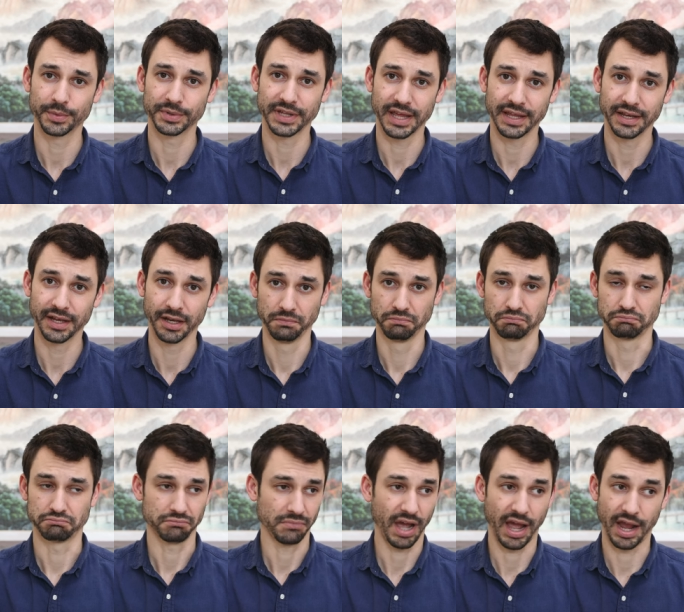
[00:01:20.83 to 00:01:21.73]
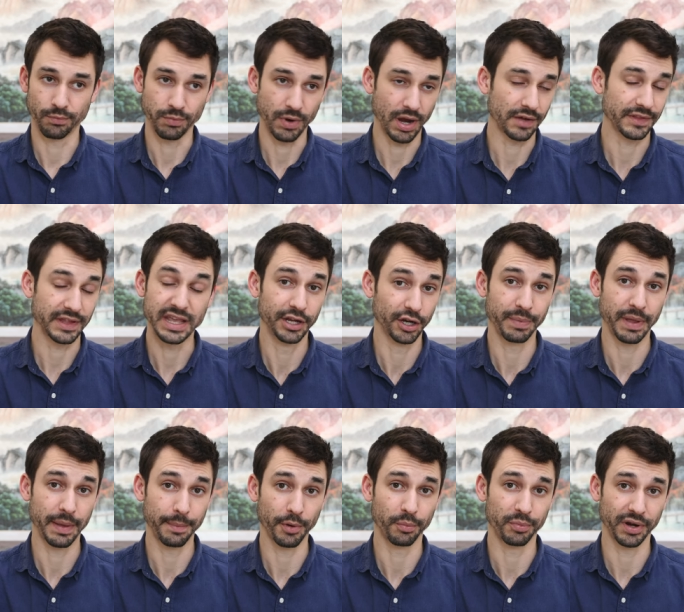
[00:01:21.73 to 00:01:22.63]
related. I rarely hear
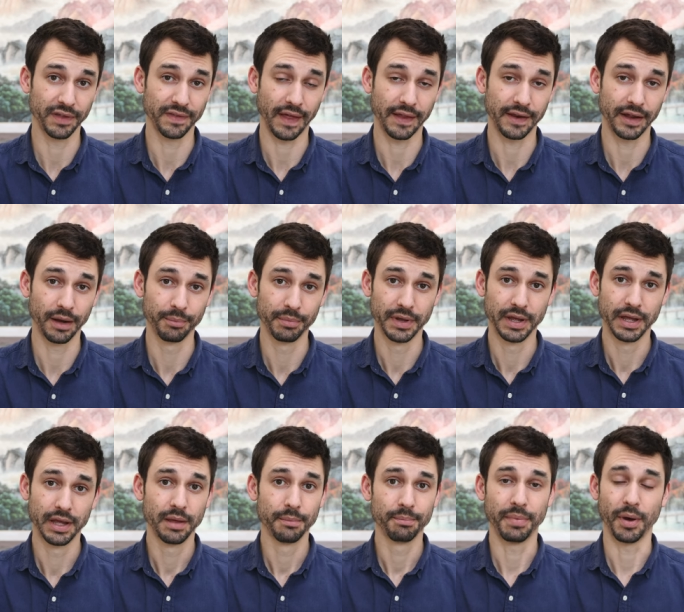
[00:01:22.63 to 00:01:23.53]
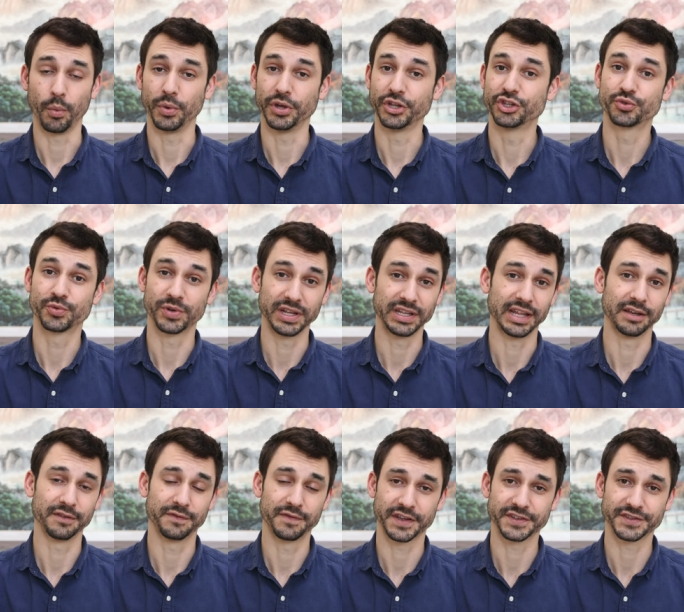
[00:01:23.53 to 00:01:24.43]
people bring that up, but we treat
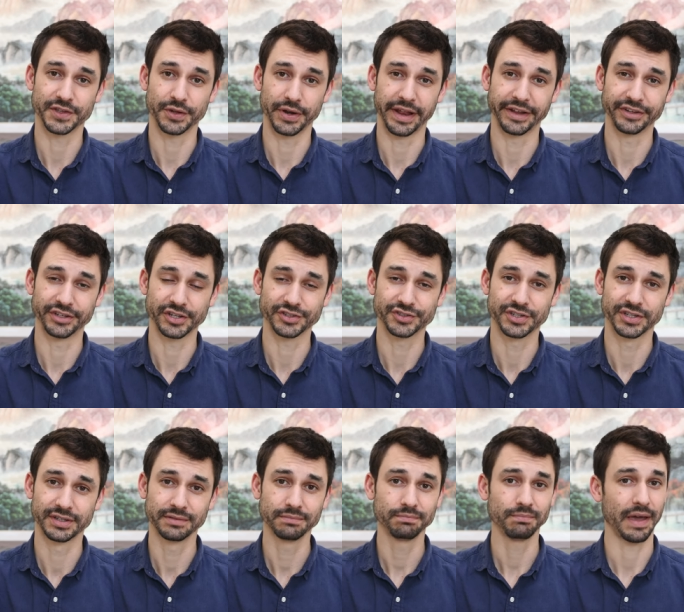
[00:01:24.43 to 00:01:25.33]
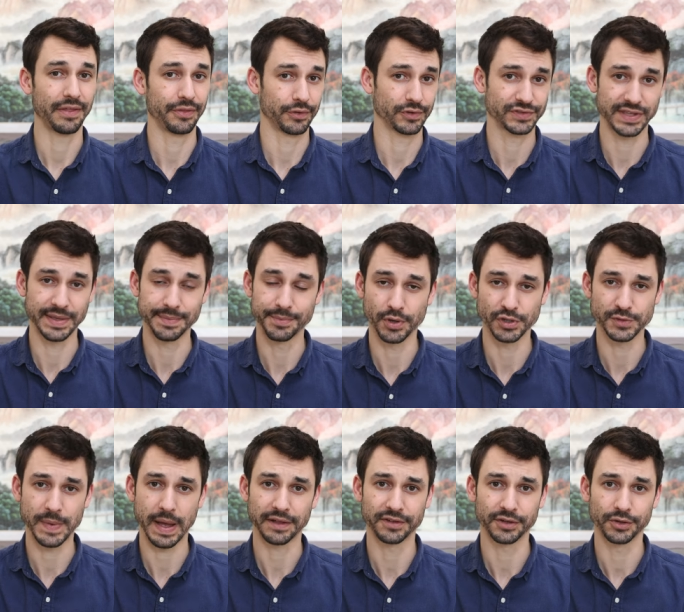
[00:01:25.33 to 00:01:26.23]
and fix their digestion and their sleep goes
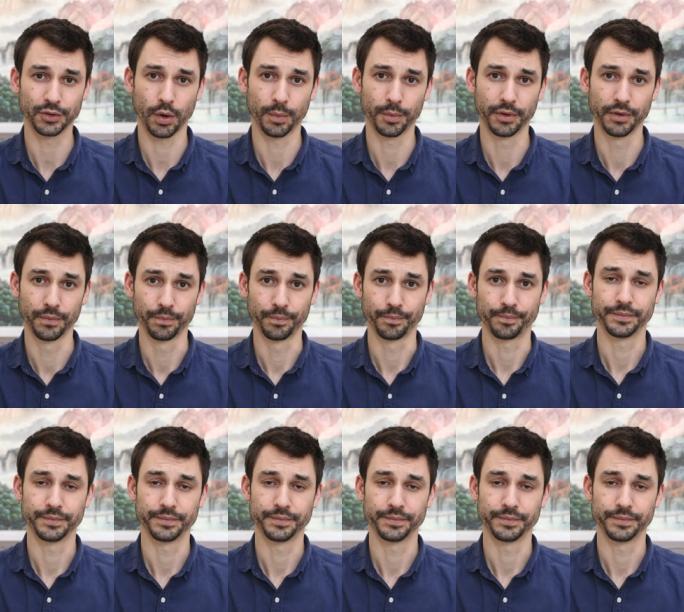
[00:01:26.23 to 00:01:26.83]
back to normal.